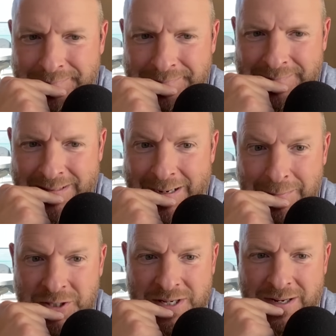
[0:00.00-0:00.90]
Like, I'm
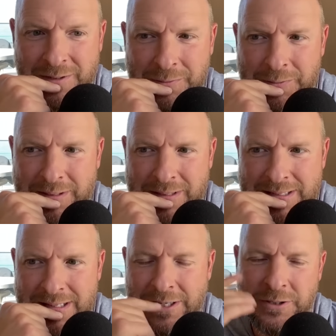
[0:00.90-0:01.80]
just not doing
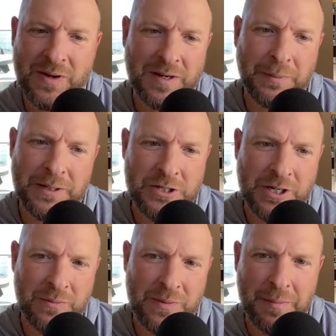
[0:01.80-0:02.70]
this. And then you get to play
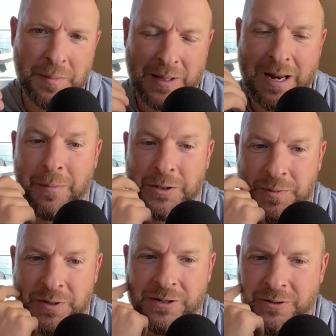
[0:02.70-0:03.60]
chicken with him and be like, how much
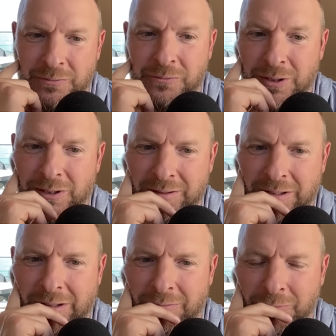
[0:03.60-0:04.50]
money are you
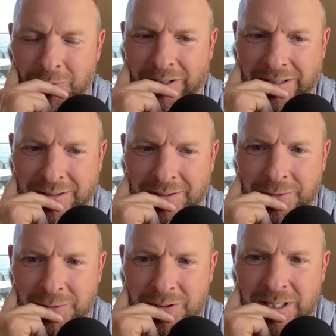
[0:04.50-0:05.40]
really willing to
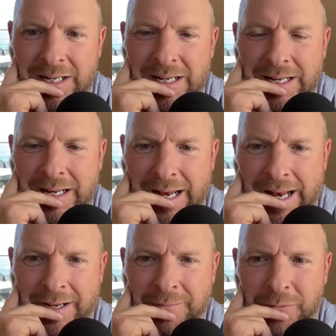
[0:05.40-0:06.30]
lose?
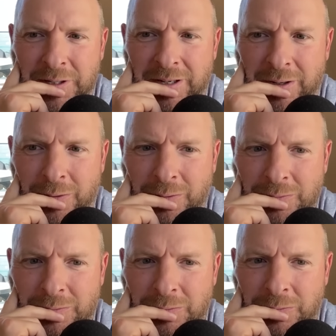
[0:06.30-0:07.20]
And we
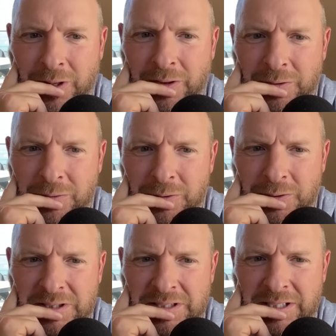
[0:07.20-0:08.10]
know one of the new
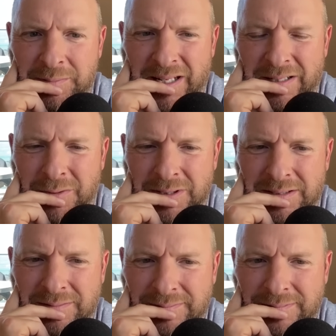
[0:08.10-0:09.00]
rules in CBA that
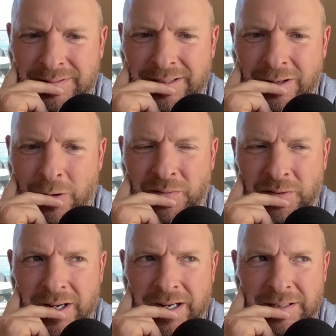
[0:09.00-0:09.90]
wasn't like
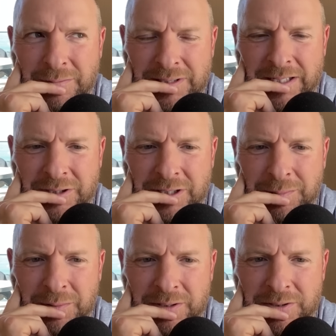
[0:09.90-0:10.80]
overnight. It was actually a
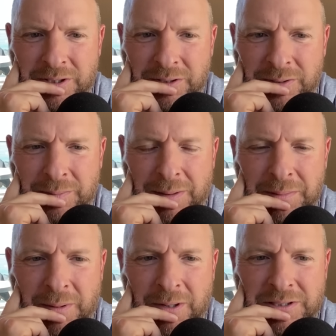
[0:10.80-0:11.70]
couple of years ago that Bobby
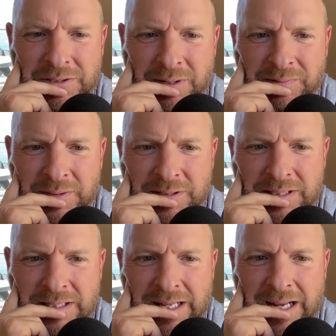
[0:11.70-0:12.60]
Marks has referenced,
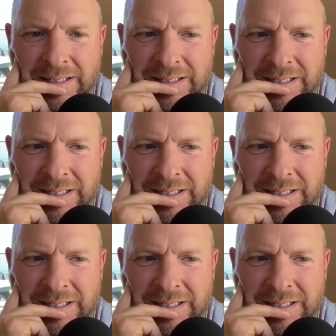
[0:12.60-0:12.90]
in that